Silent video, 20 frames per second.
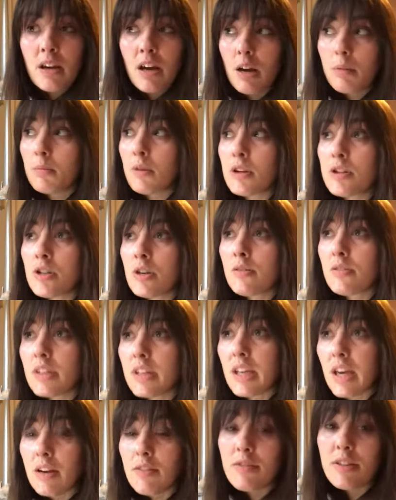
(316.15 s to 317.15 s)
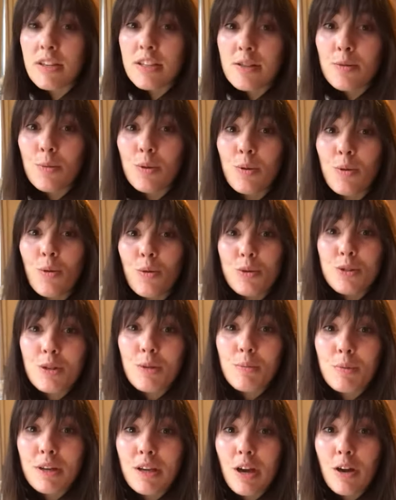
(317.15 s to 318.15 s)
I'm not sure if the cafes will also
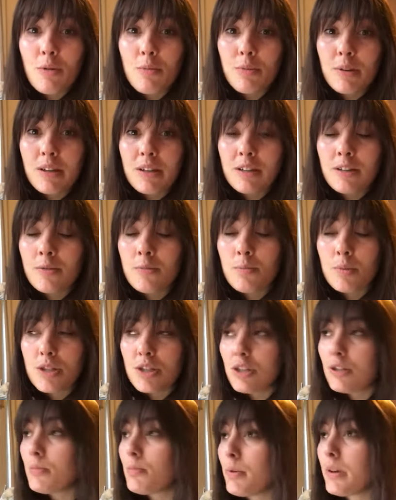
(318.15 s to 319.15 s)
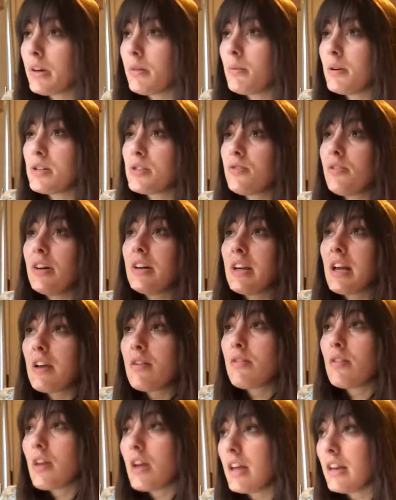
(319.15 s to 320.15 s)
be open, but you can pretty much find
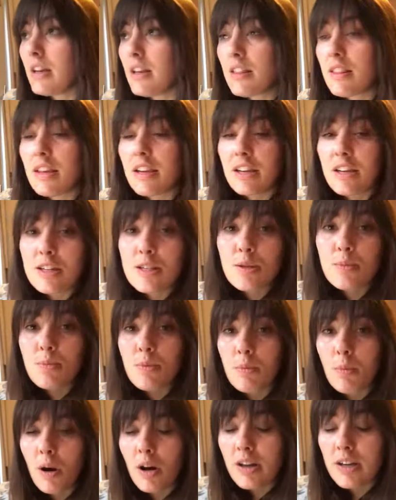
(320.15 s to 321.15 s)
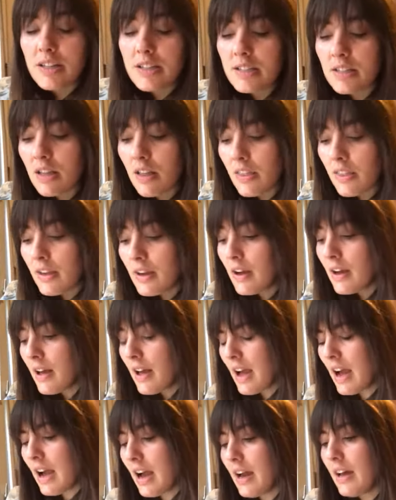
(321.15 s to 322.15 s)
anything in a supermarket.
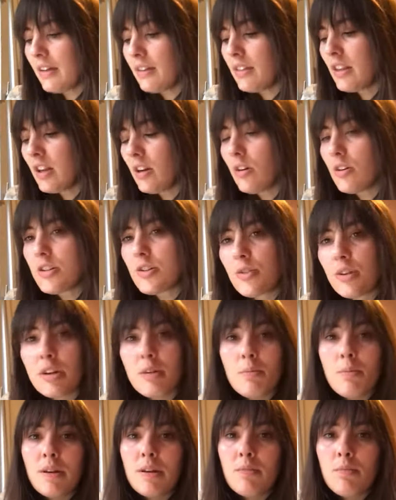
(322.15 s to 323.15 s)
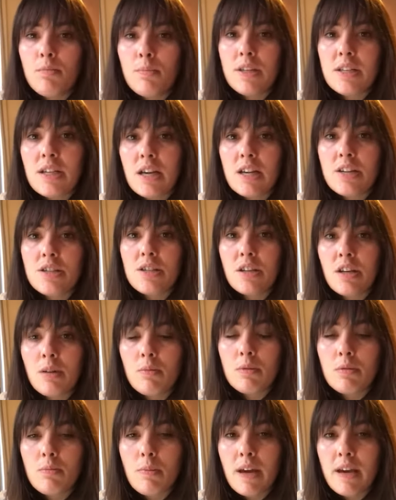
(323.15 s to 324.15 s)
And the last recommendation I
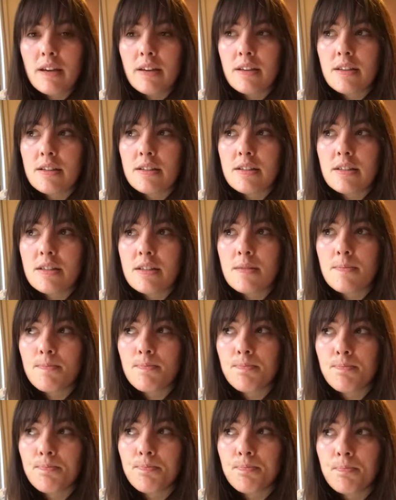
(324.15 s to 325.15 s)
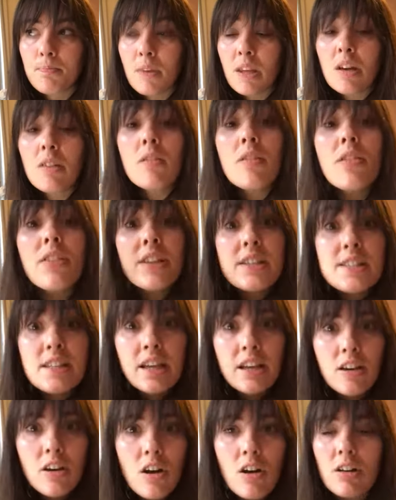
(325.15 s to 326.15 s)
would make is things
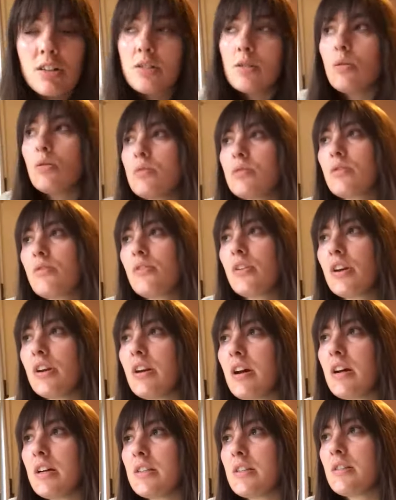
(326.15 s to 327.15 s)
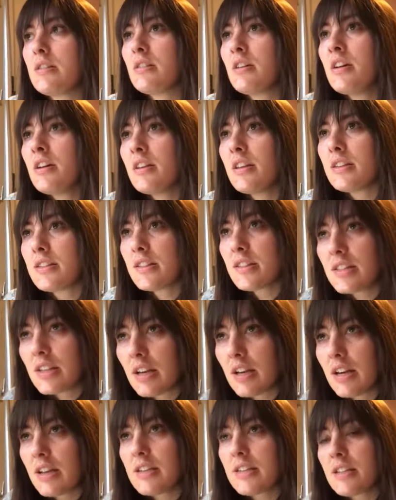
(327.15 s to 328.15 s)
like cards are also very nice. This is a
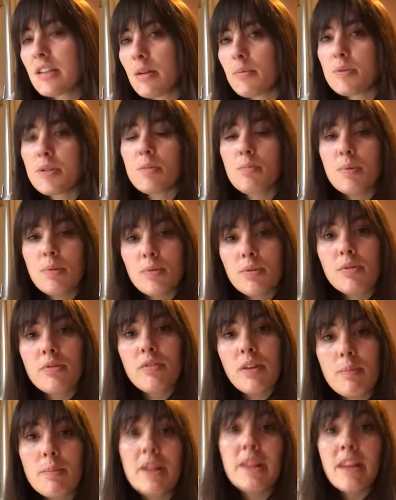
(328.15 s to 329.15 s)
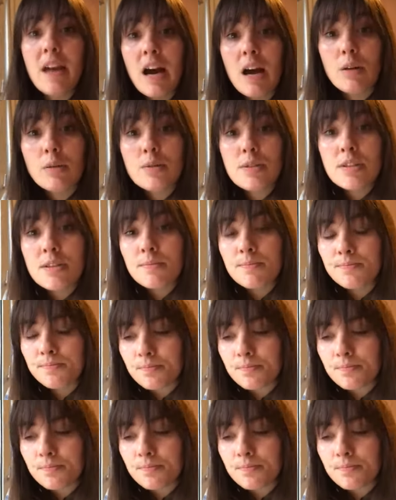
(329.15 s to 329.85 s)
nice time to be with your family in the house.